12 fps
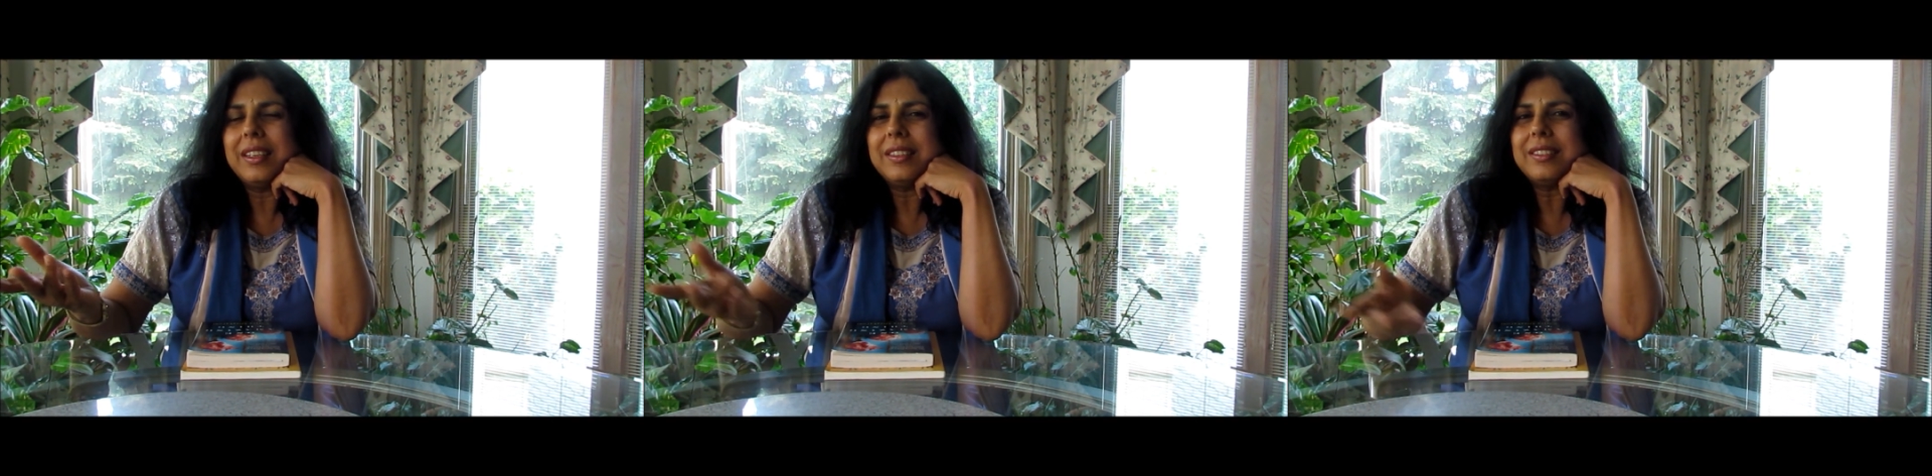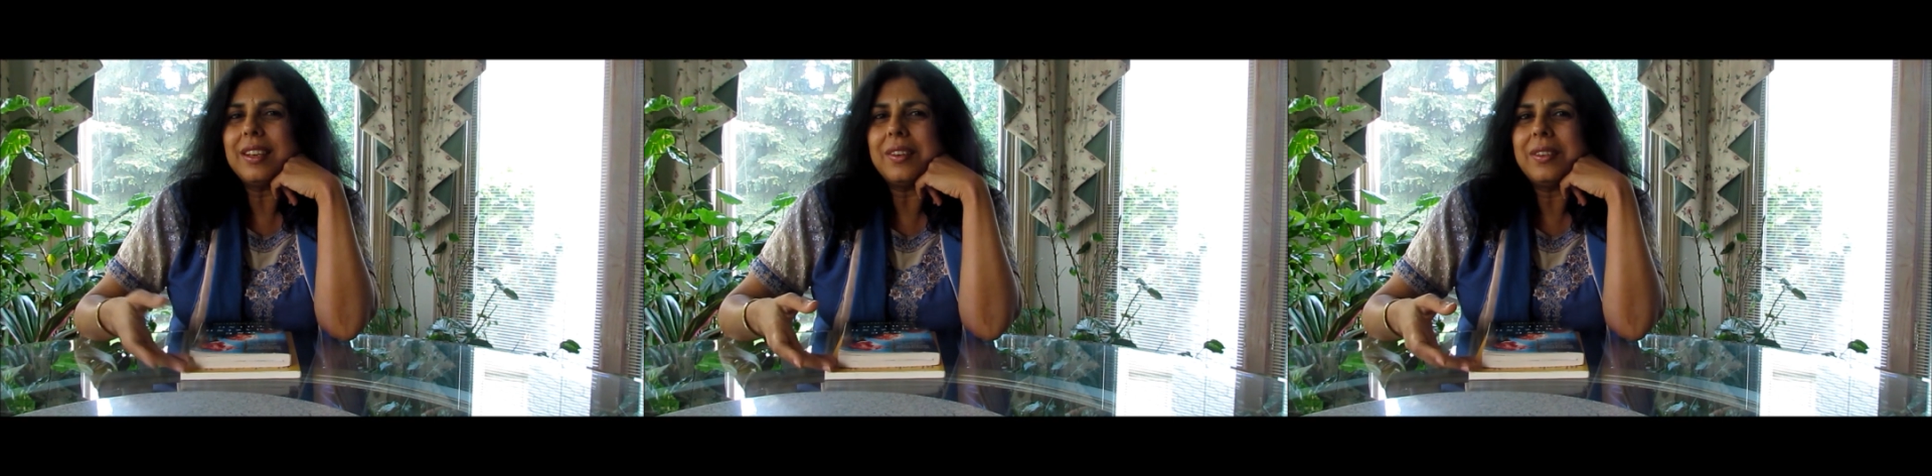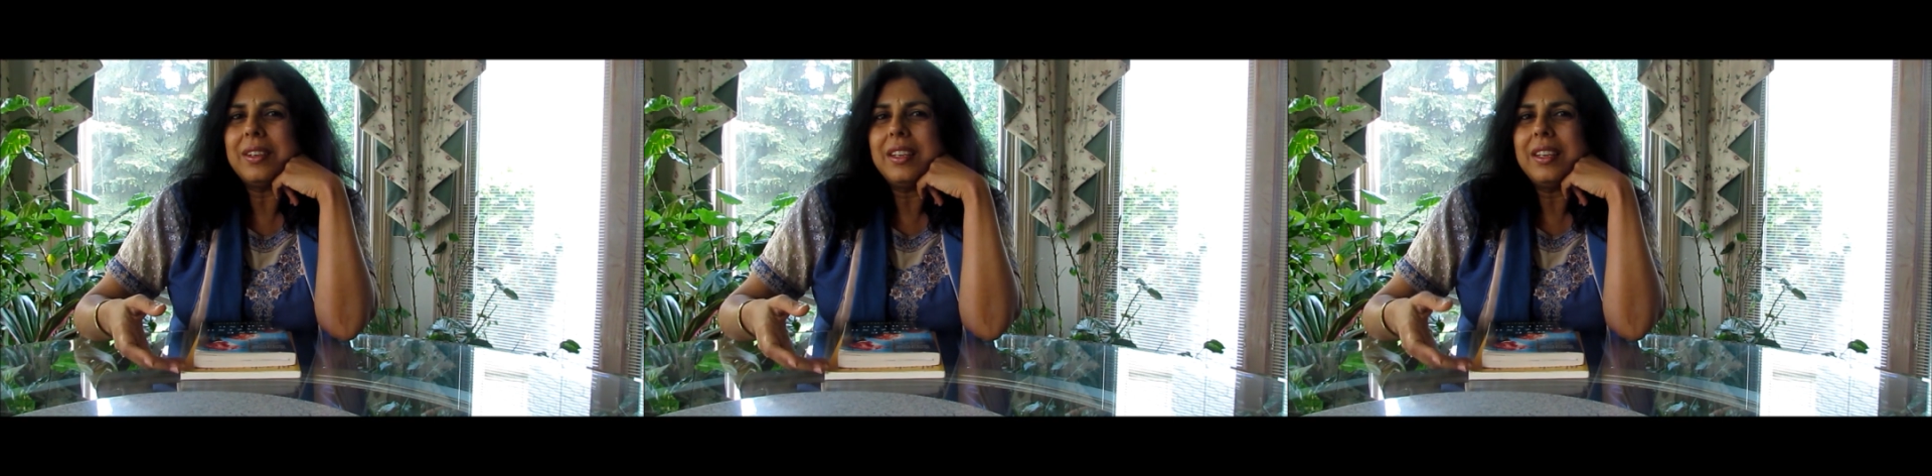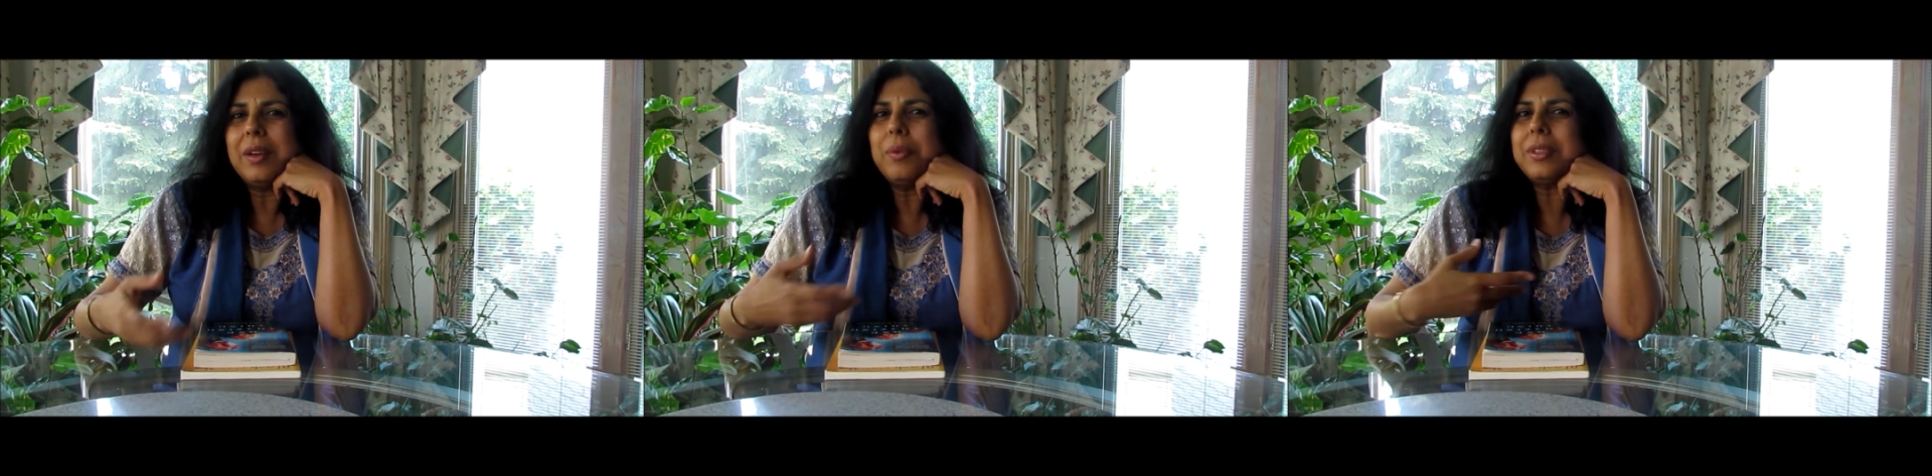So
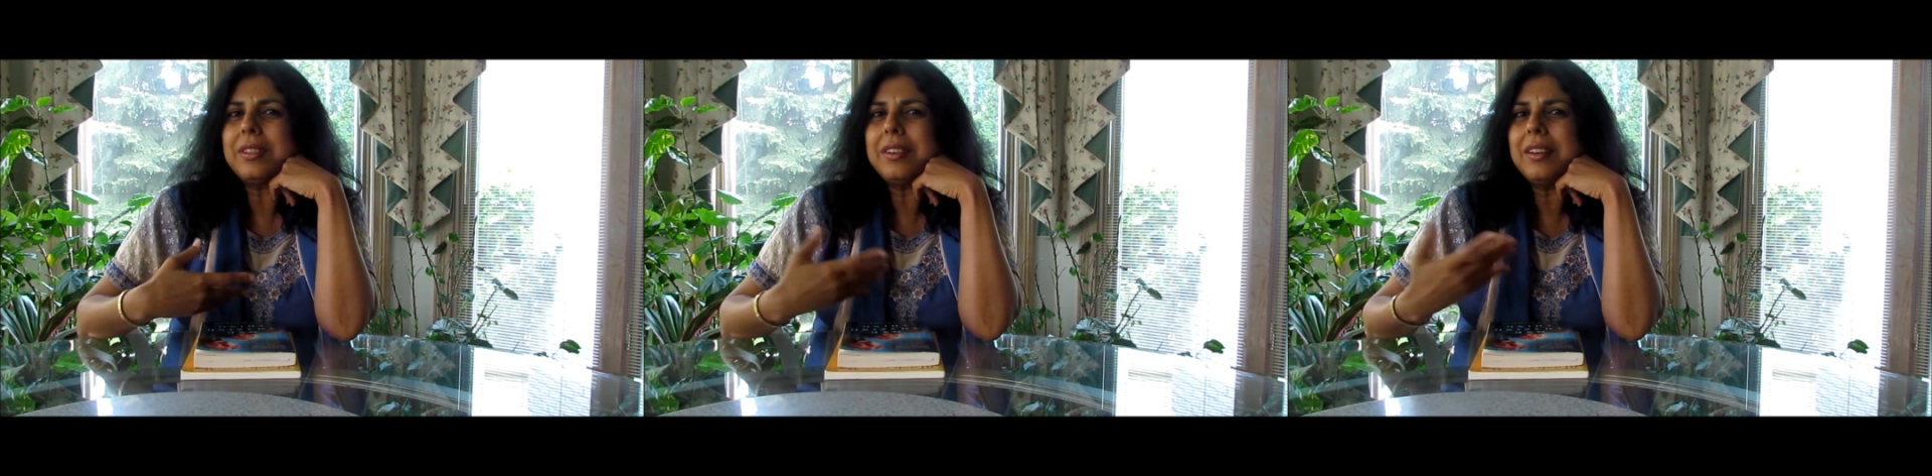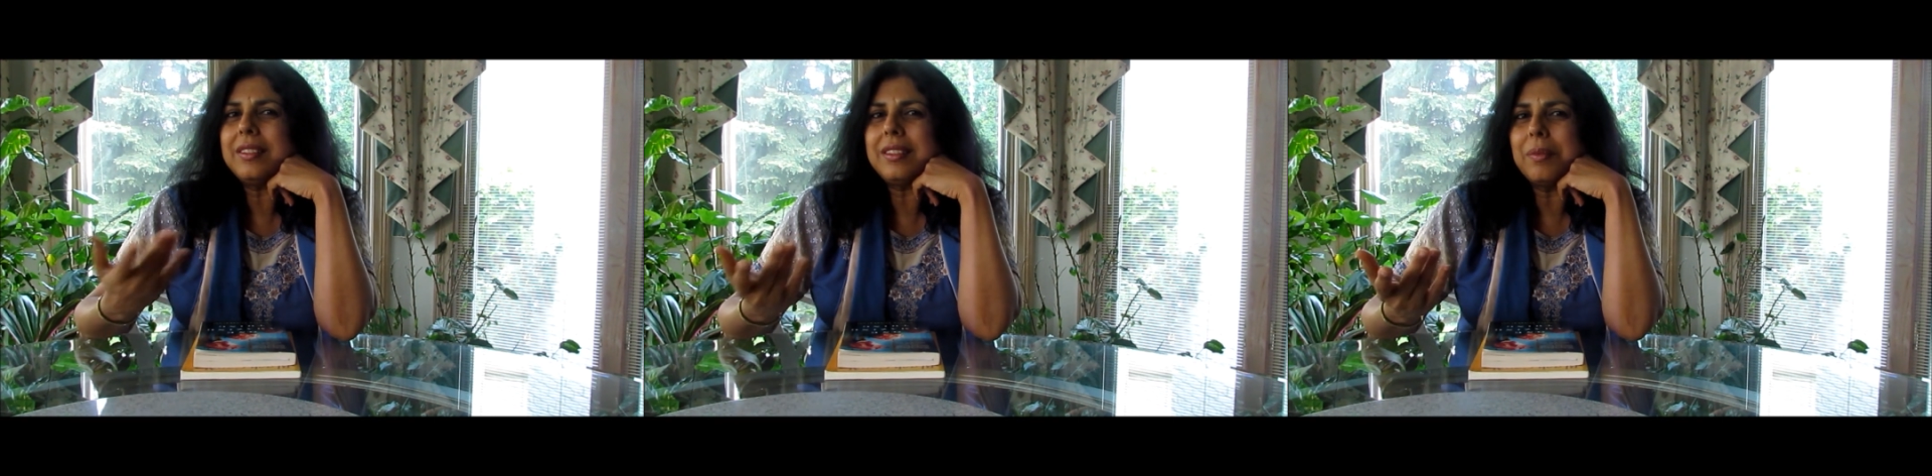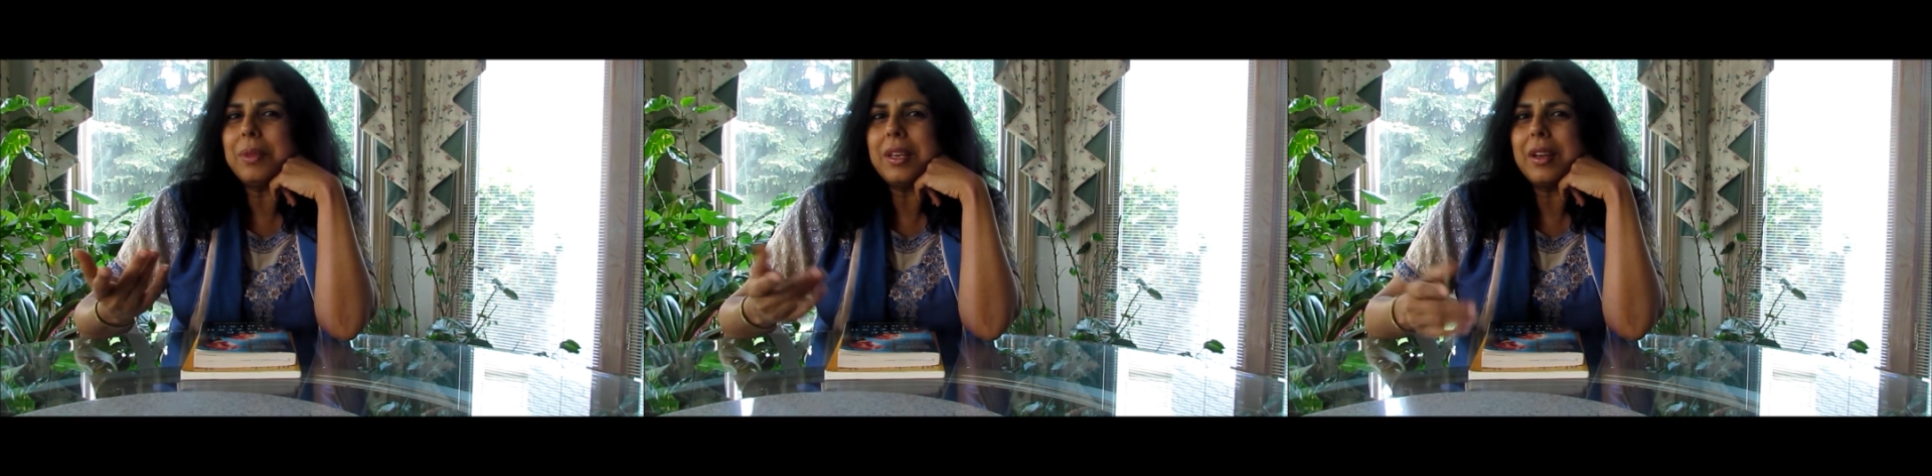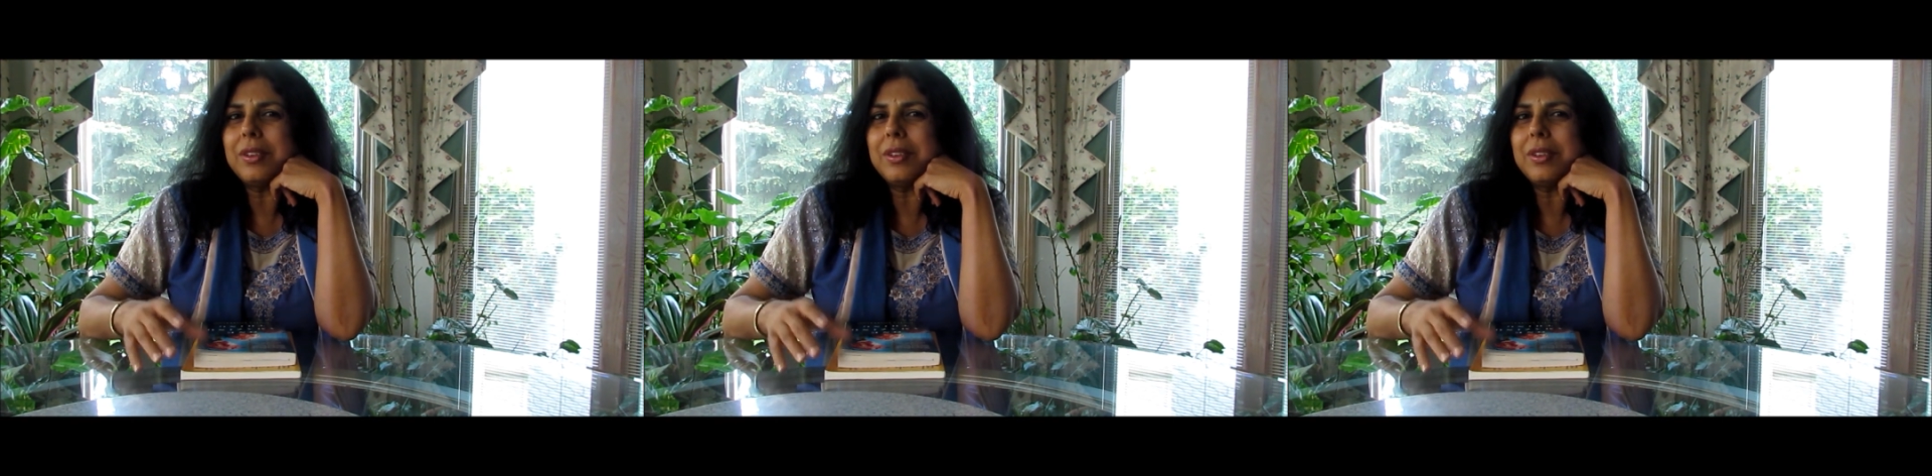it was certainly something